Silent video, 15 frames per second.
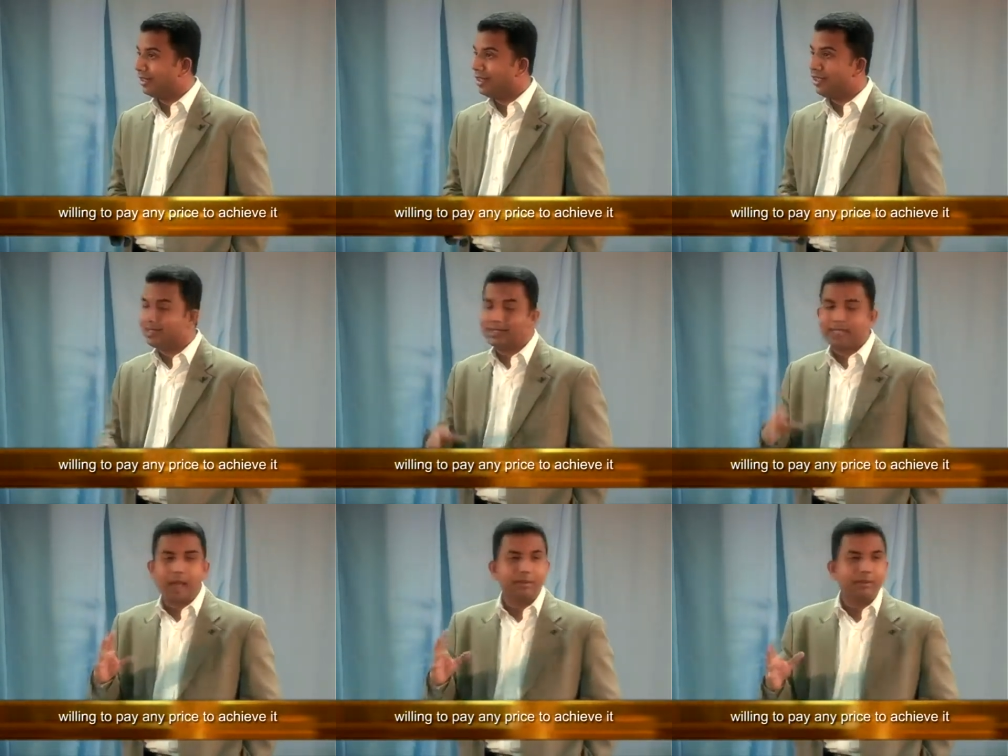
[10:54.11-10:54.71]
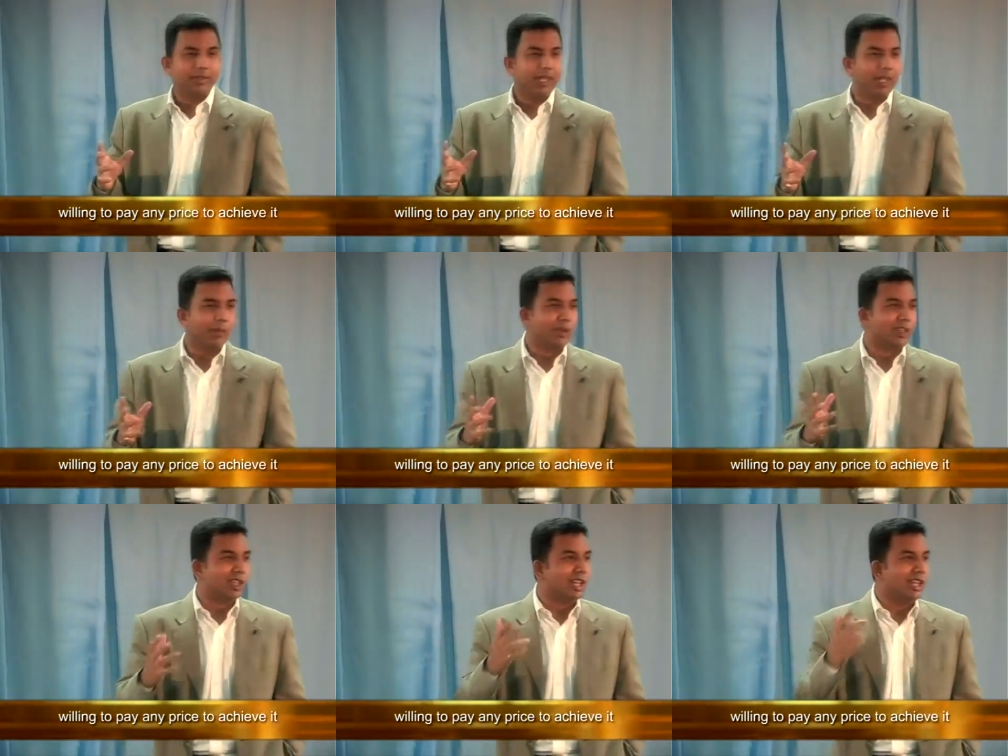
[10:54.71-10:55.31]
It is something
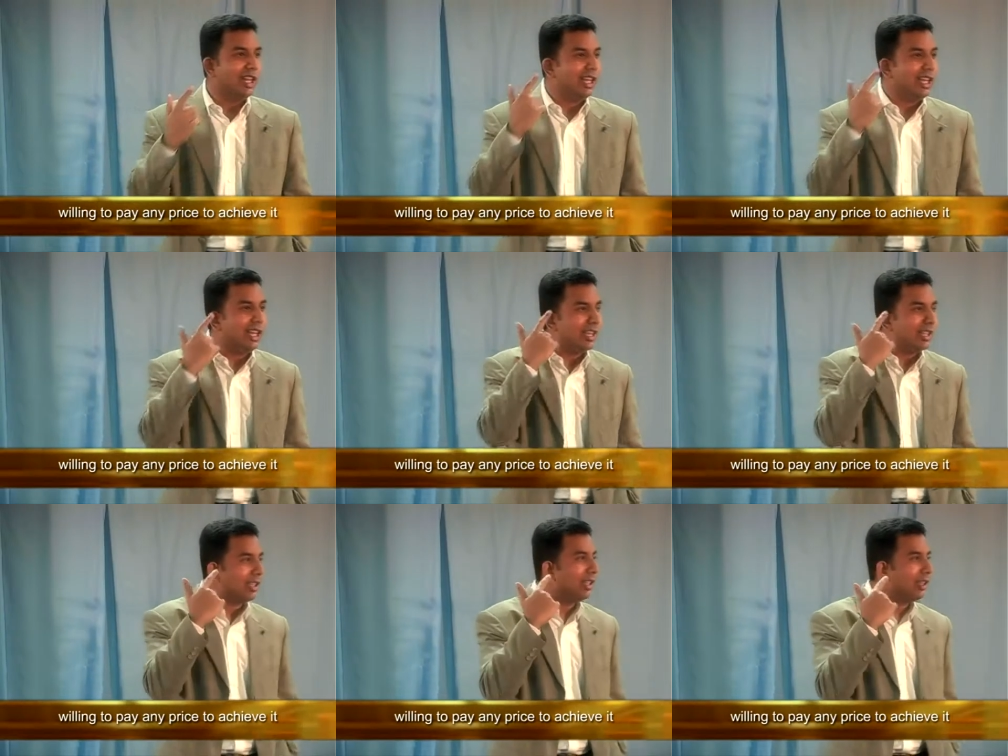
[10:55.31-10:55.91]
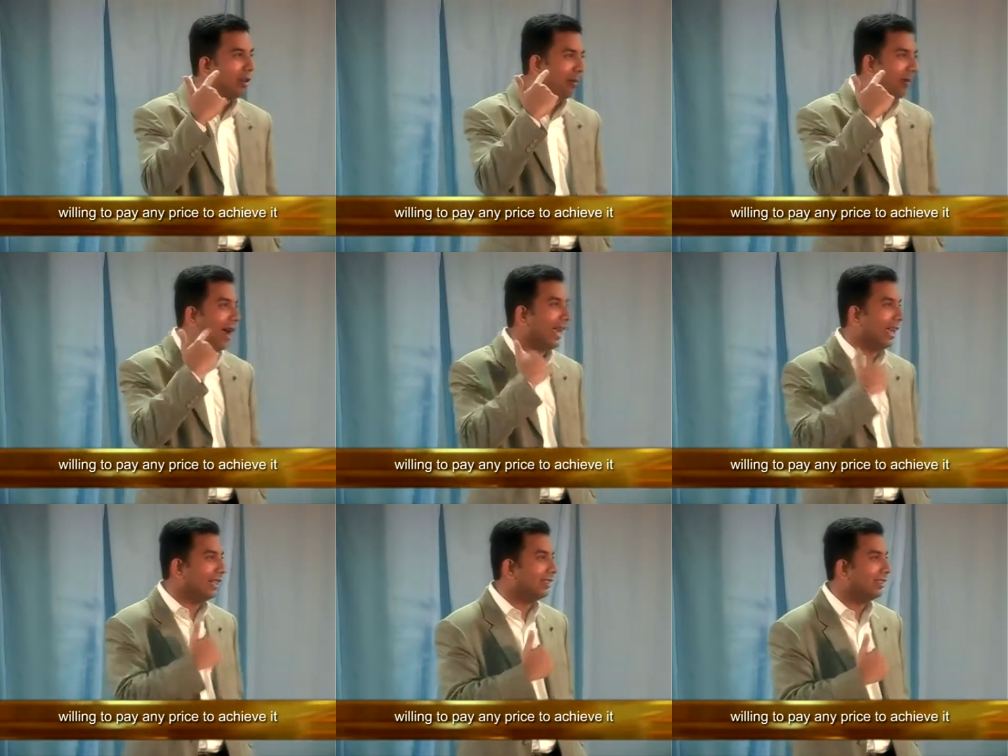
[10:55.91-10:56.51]
which lingers in your
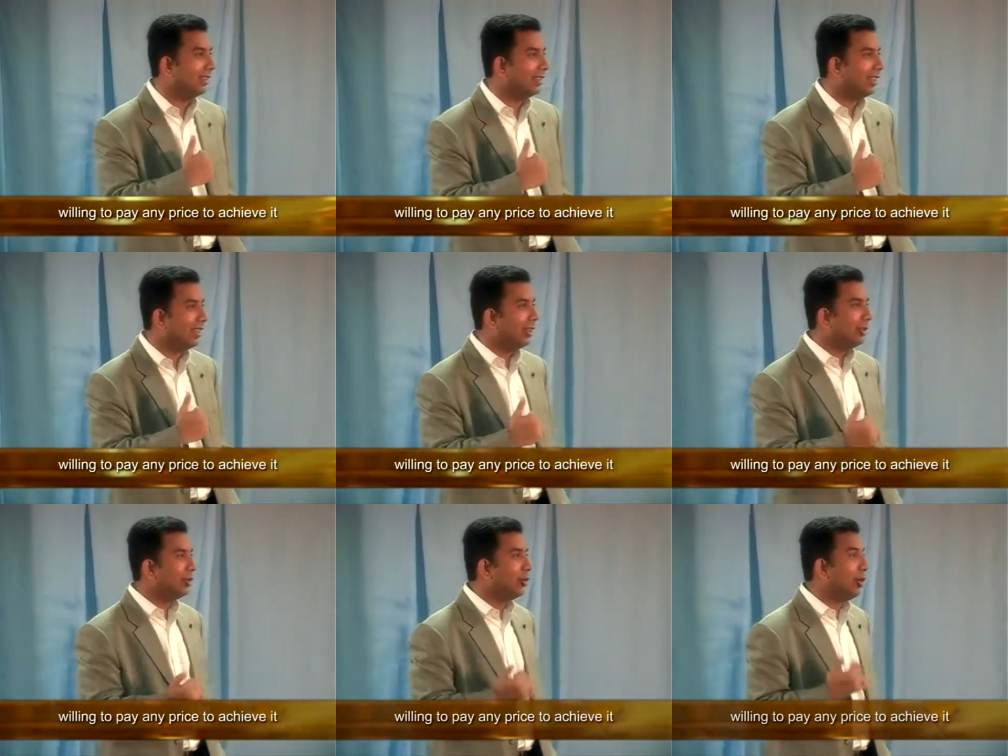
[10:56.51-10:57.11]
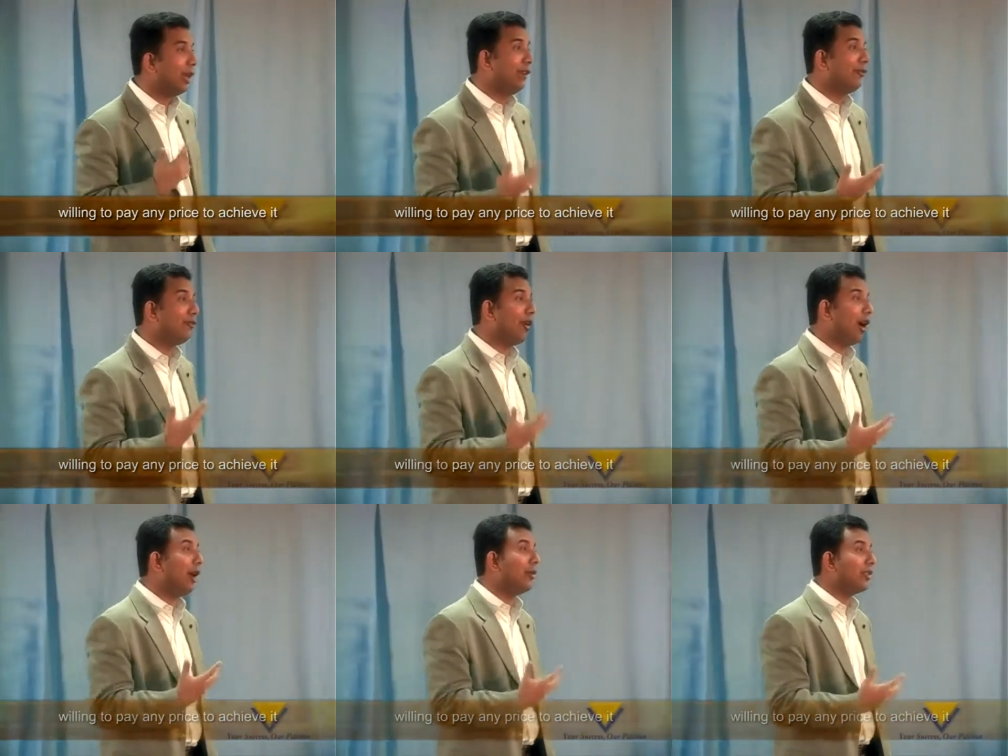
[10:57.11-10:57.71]
mind
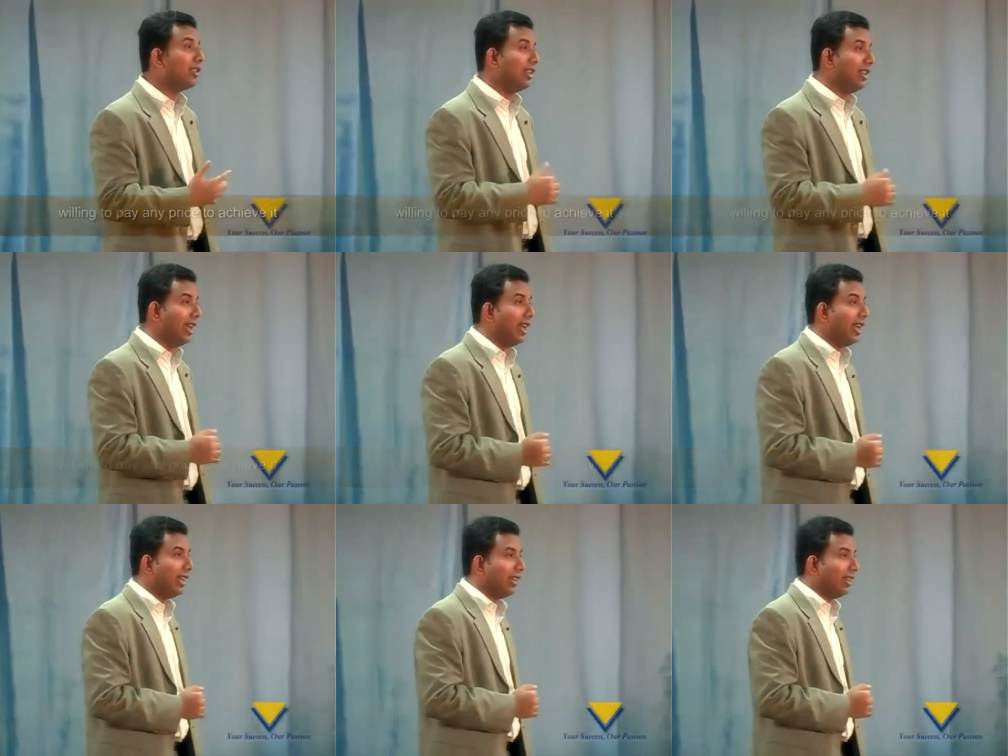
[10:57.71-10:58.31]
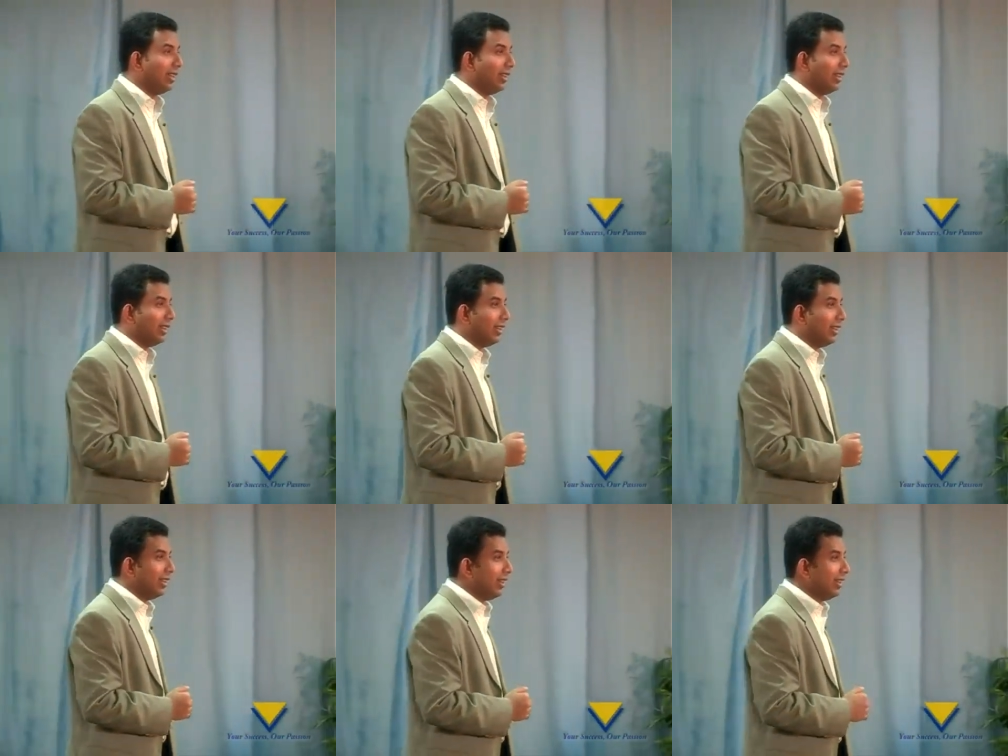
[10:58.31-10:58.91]
24 hours a day.
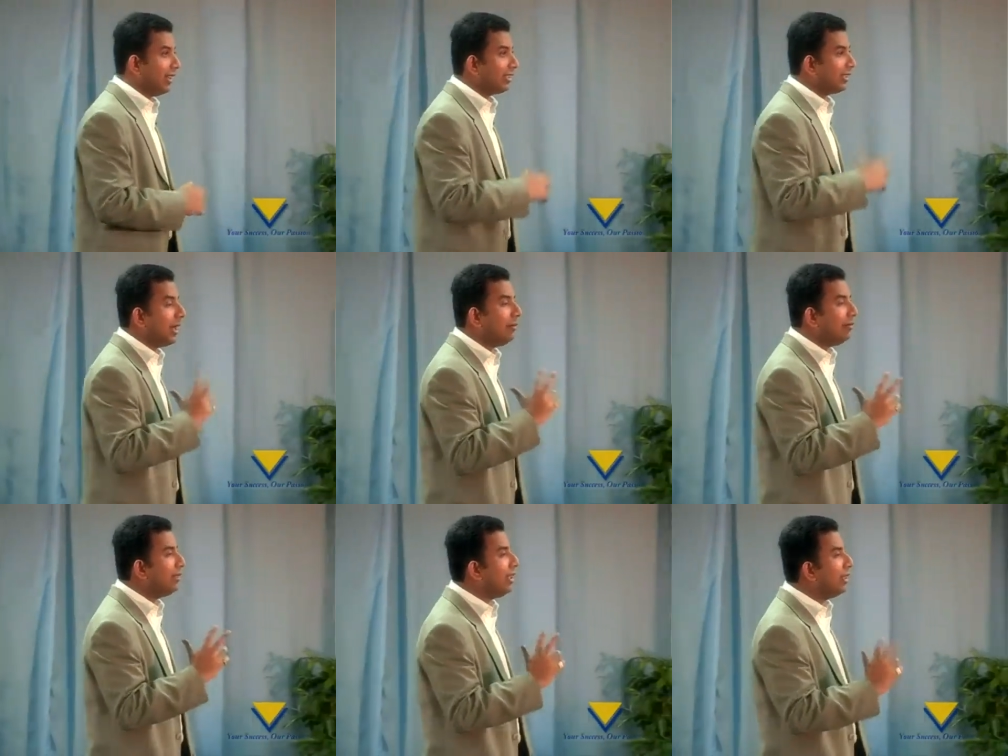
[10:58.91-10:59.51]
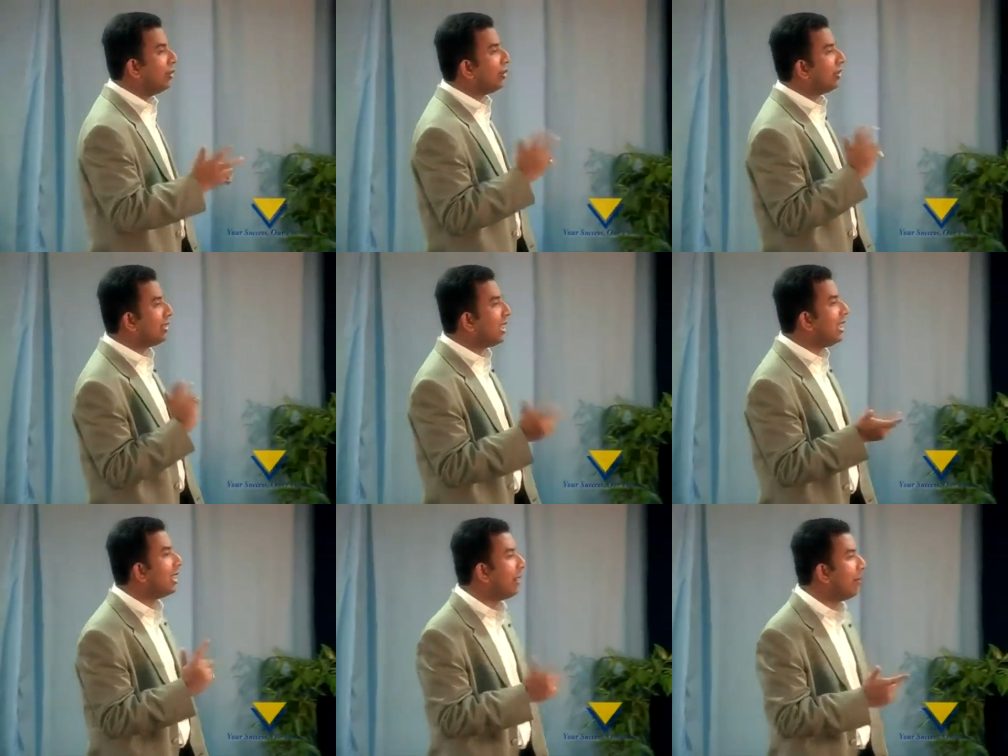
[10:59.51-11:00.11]
It is something you
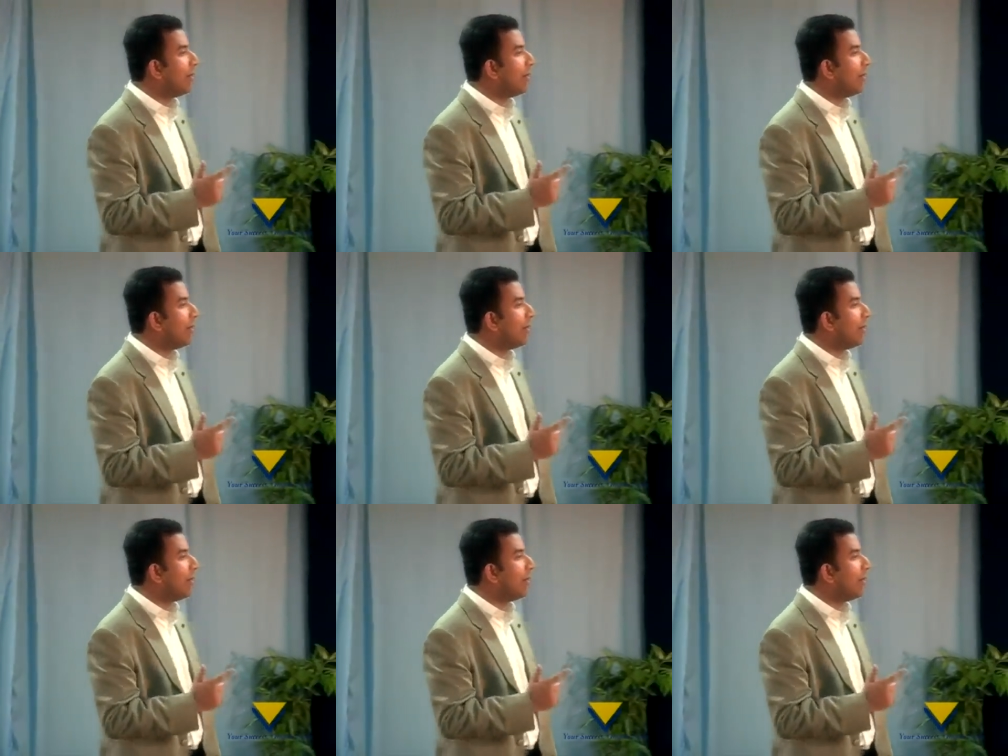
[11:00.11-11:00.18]
think